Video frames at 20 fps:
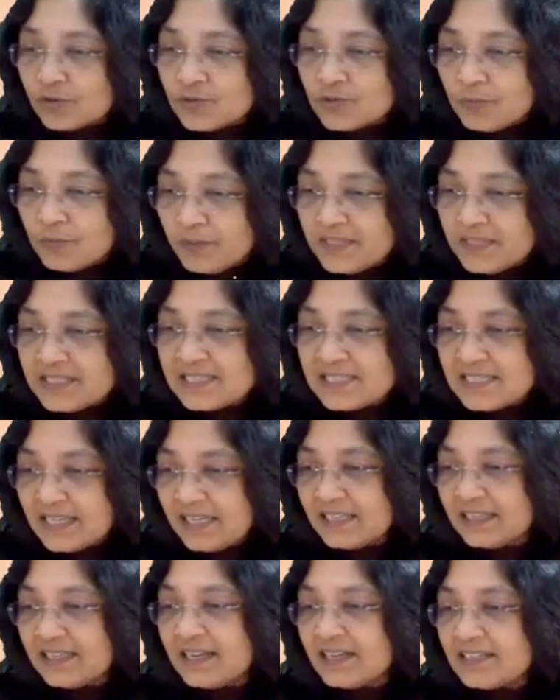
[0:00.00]
also please
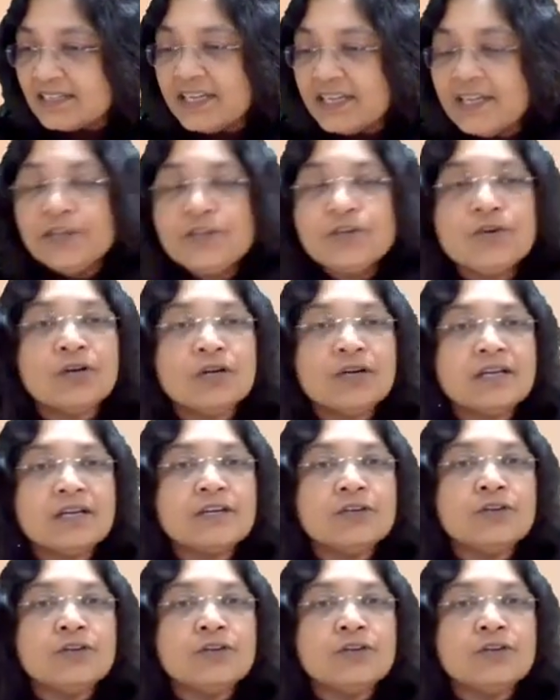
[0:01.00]
see that in your,